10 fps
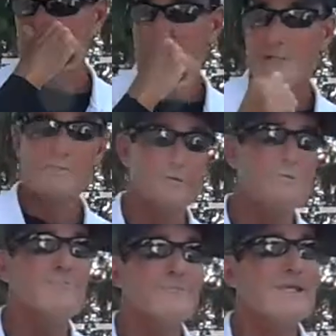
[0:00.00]
in or
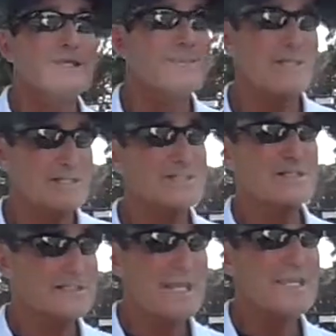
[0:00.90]
whatever,
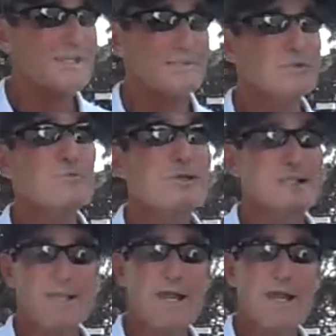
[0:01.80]
that's going to take a
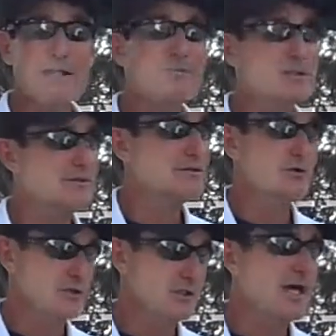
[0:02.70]
little bit of time,
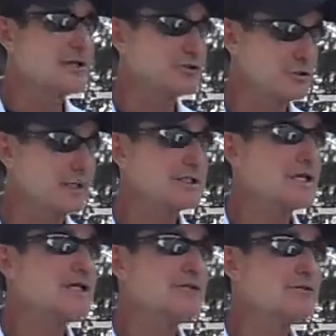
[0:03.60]
and there's a lot of
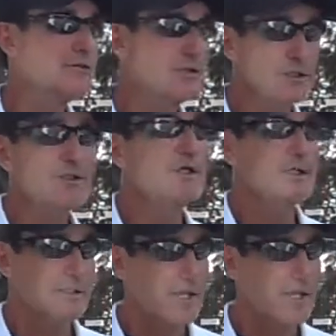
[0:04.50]
tricks I can do to